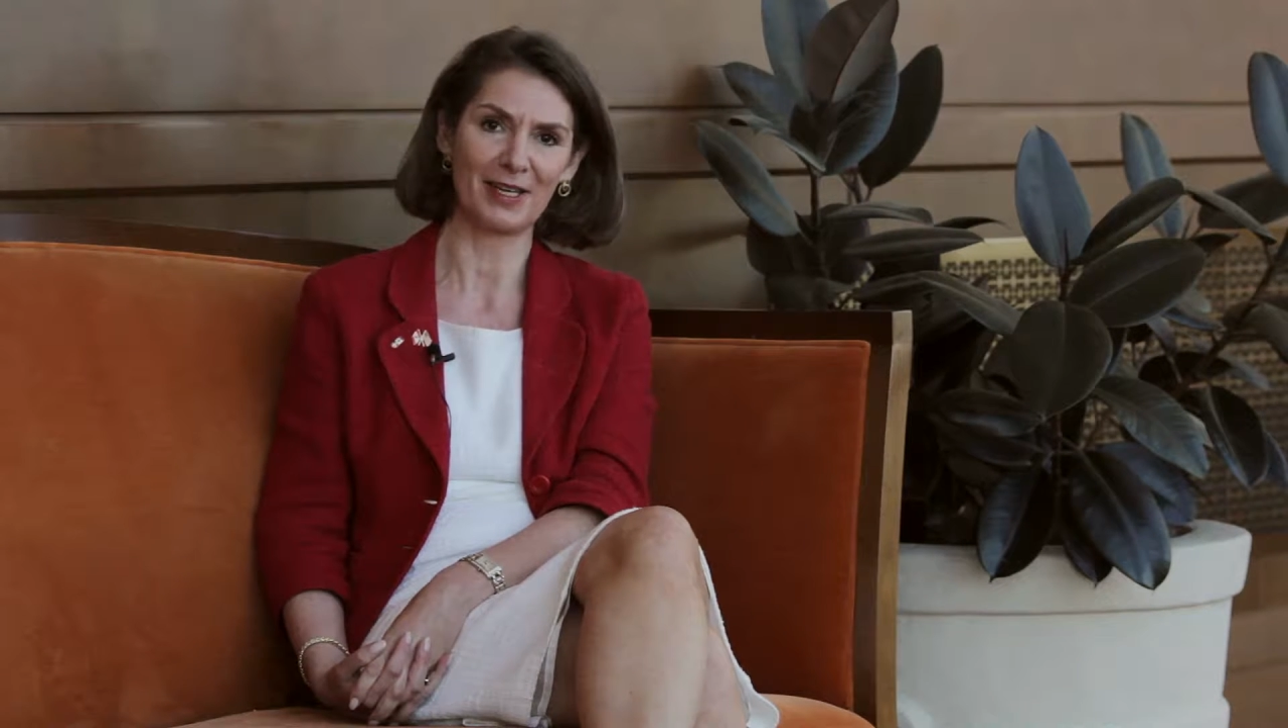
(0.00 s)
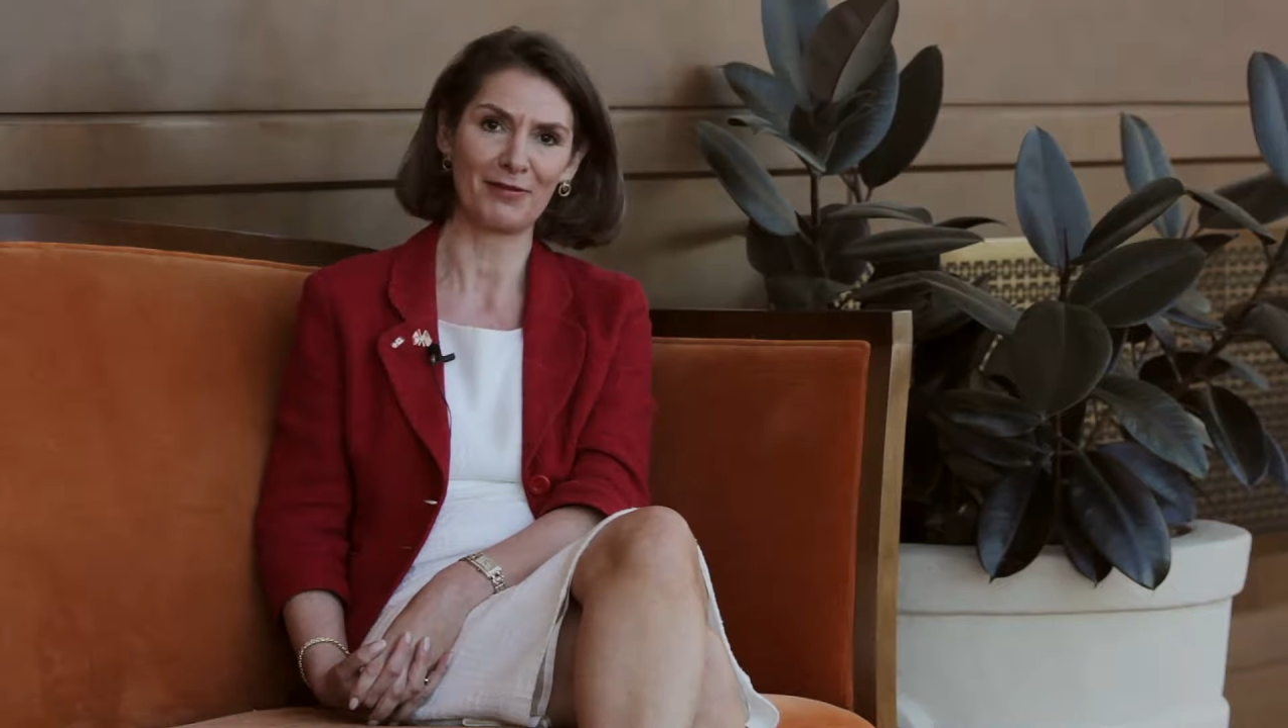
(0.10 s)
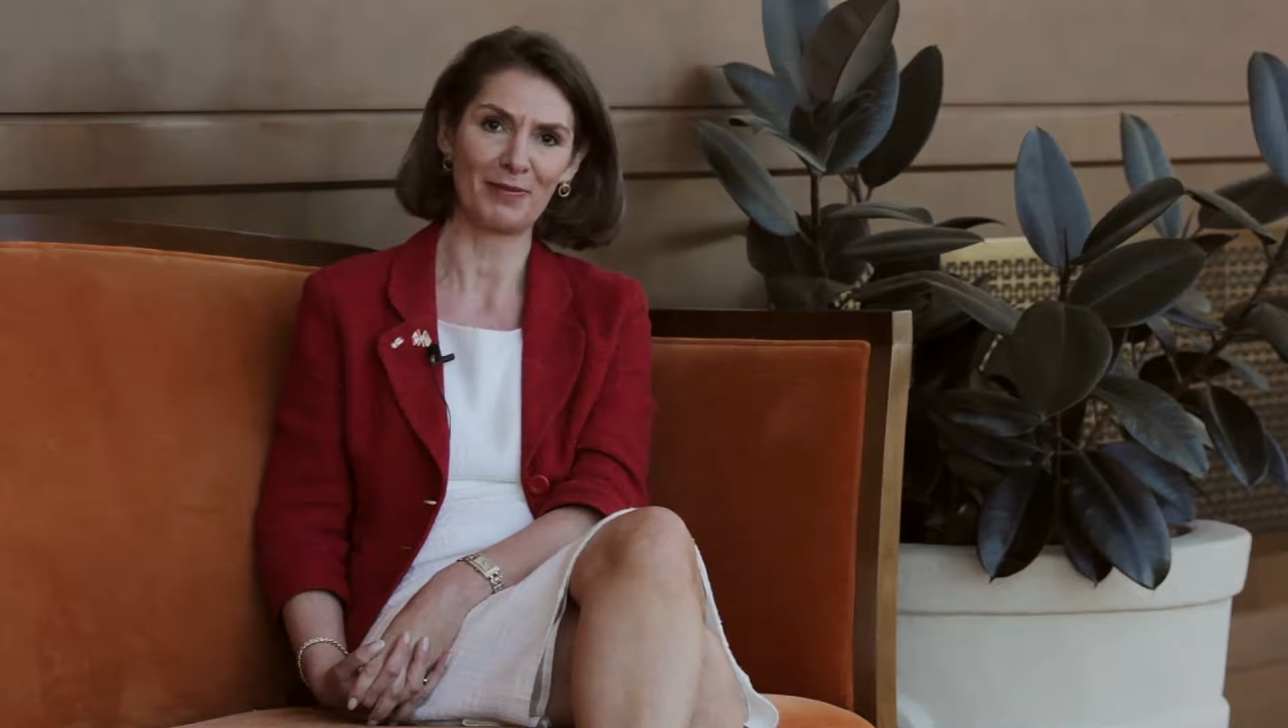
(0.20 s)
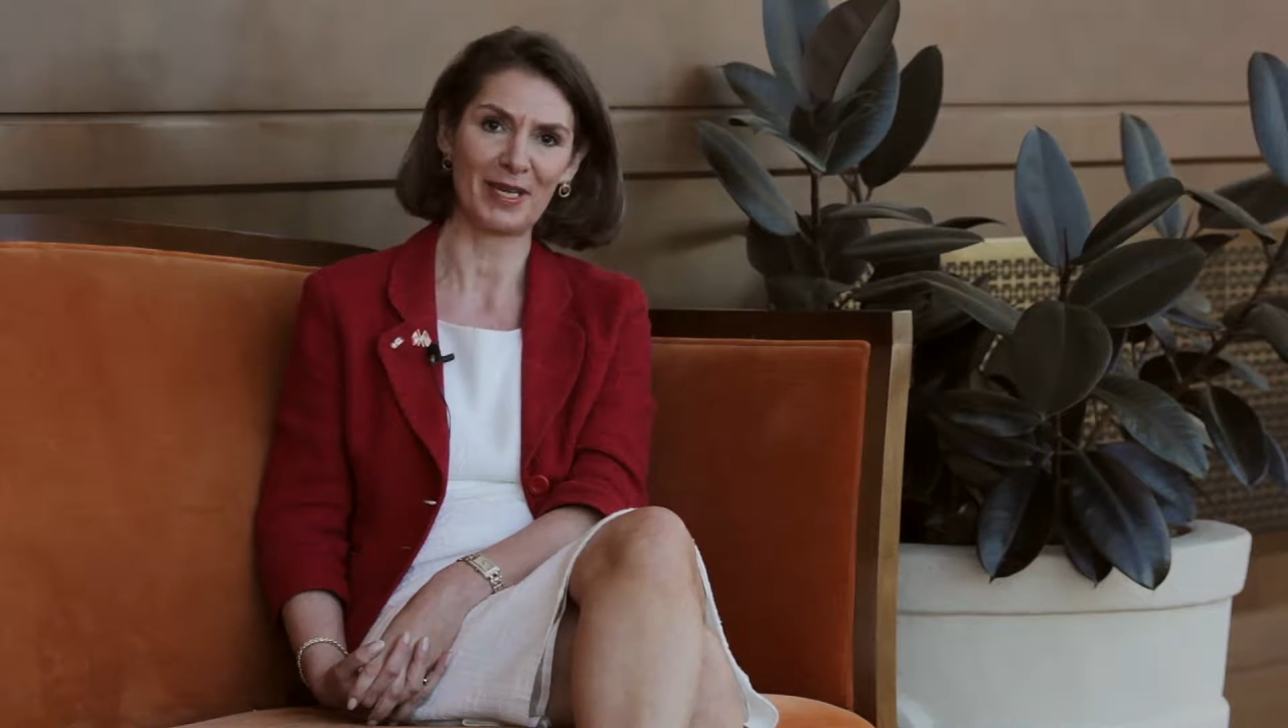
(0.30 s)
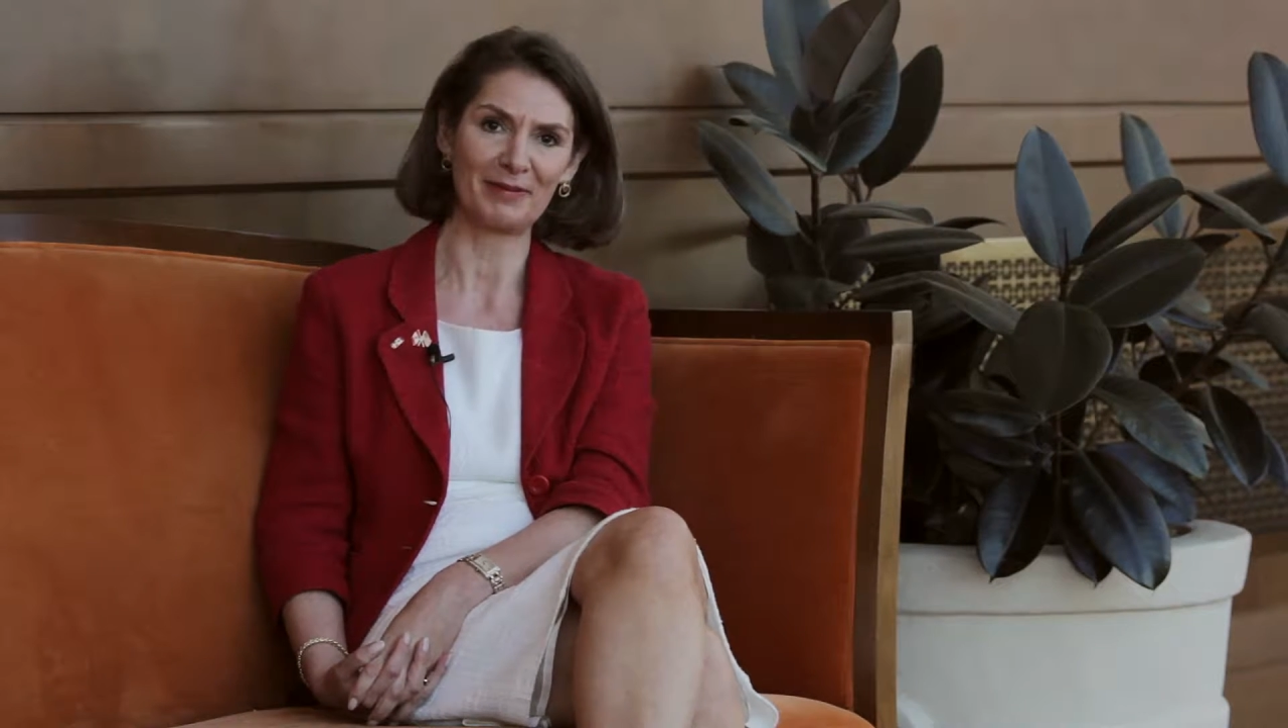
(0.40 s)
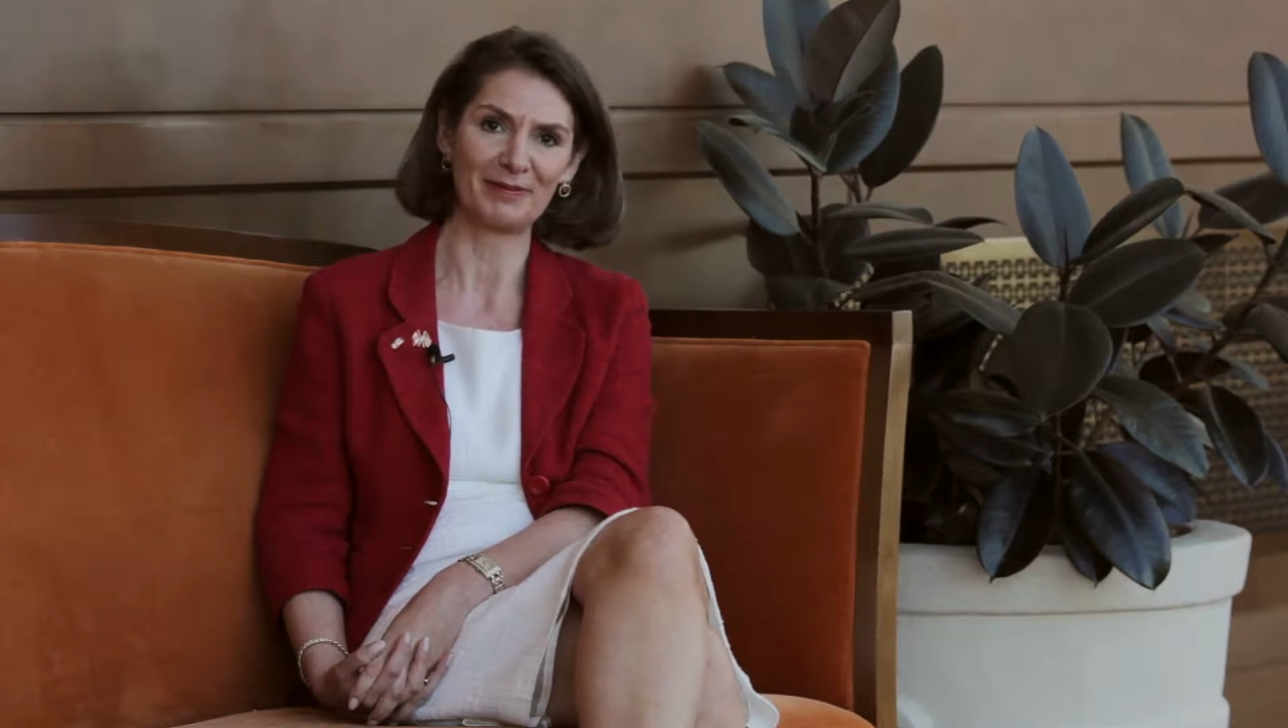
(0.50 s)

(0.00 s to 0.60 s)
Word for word: and for me.